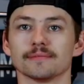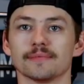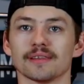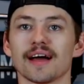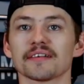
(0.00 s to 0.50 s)

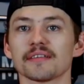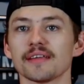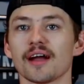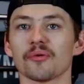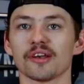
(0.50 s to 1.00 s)

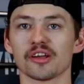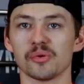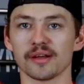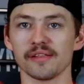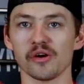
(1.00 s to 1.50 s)
Lastly, I wanted to
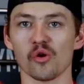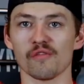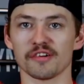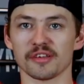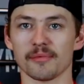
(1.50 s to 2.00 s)
quickly go
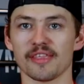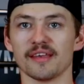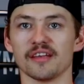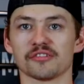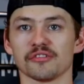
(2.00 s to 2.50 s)
over some of the
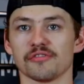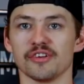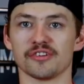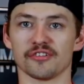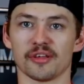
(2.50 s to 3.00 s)
additional
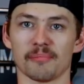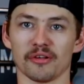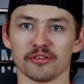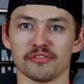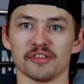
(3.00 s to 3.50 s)
features that
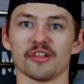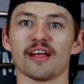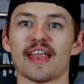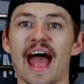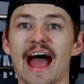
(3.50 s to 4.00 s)
Bells of Steel
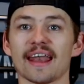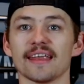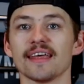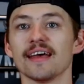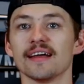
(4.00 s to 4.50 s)
had
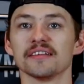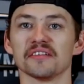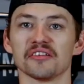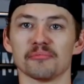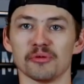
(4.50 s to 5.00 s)
added to
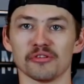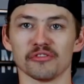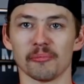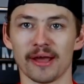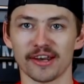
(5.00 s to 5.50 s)
this
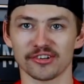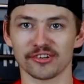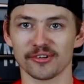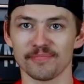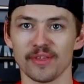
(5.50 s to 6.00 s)
beautiful bench.